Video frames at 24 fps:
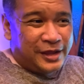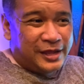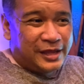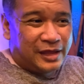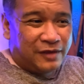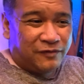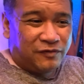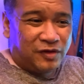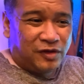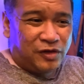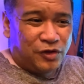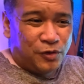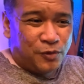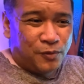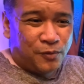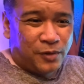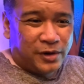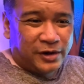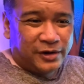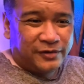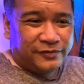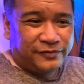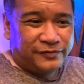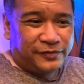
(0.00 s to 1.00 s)
giving you
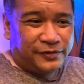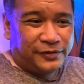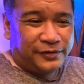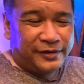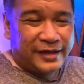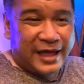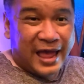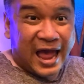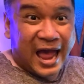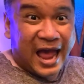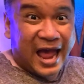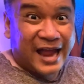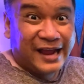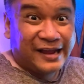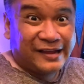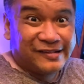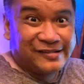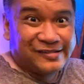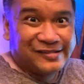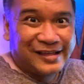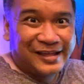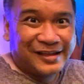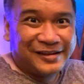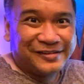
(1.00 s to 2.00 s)
wonderful
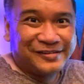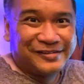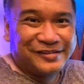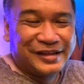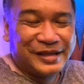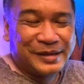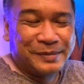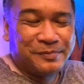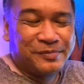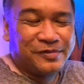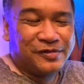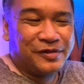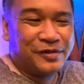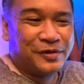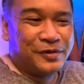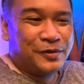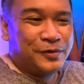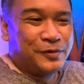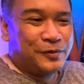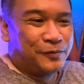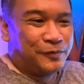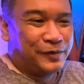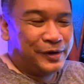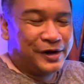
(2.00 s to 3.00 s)
hacks and tips
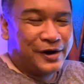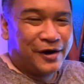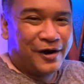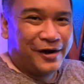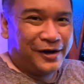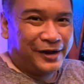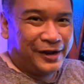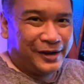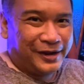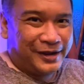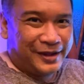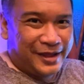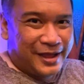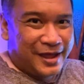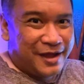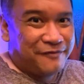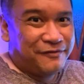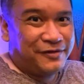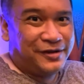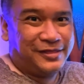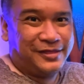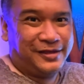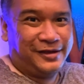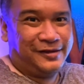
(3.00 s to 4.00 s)
regarding
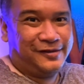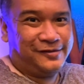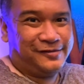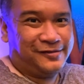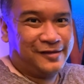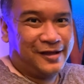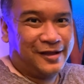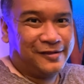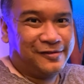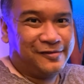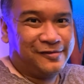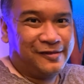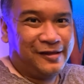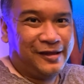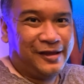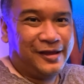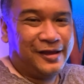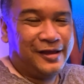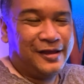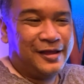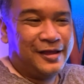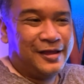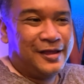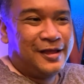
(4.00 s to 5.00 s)
everything
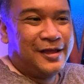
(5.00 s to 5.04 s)
Scentsy.